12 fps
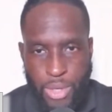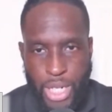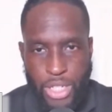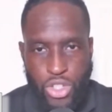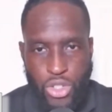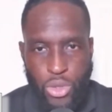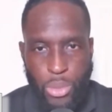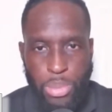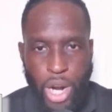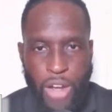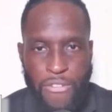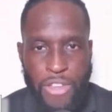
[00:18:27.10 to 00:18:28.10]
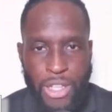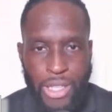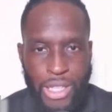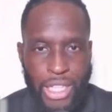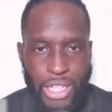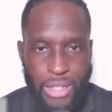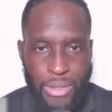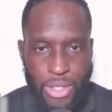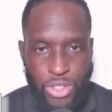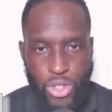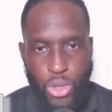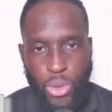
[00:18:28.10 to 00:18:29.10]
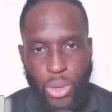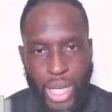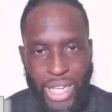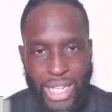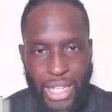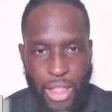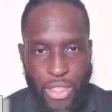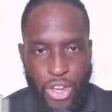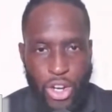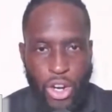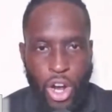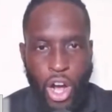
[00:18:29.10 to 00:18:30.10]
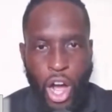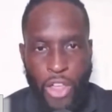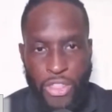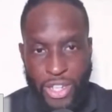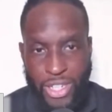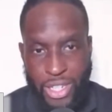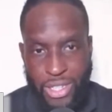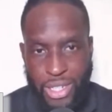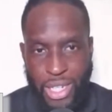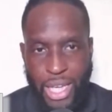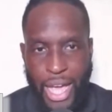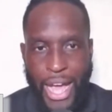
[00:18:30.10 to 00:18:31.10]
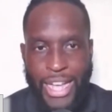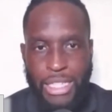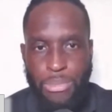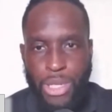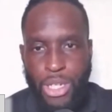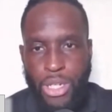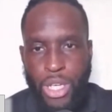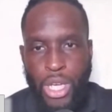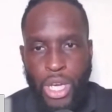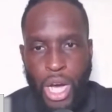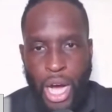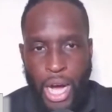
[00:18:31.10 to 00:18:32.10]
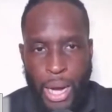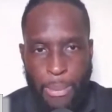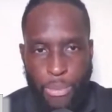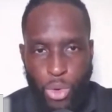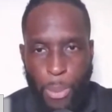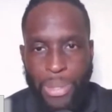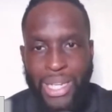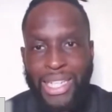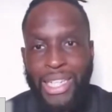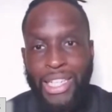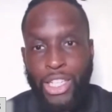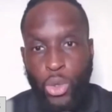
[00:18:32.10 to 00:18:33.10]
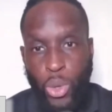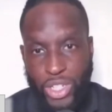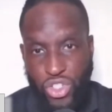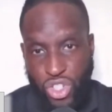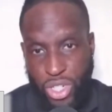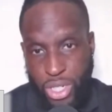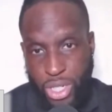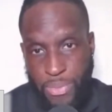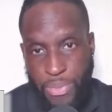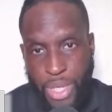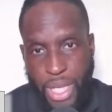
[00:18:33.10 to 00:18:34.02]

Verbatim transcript: right? So the prophet lit so and their authenticity has been um, repeatedly questioned